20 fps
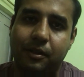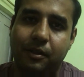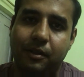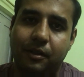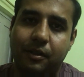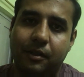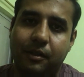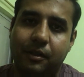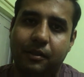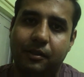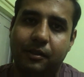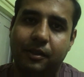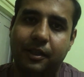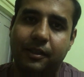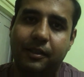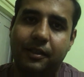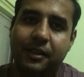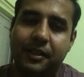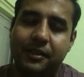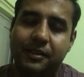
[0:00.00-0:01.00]
uh,
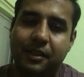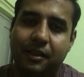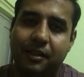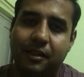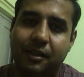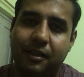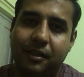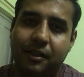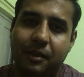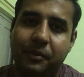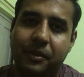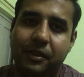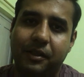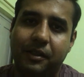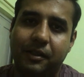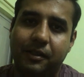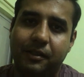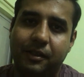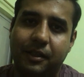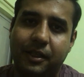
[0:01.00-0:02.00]
that these are i
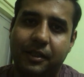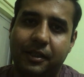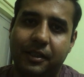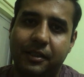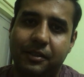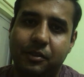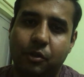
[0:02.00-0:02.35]
mean that is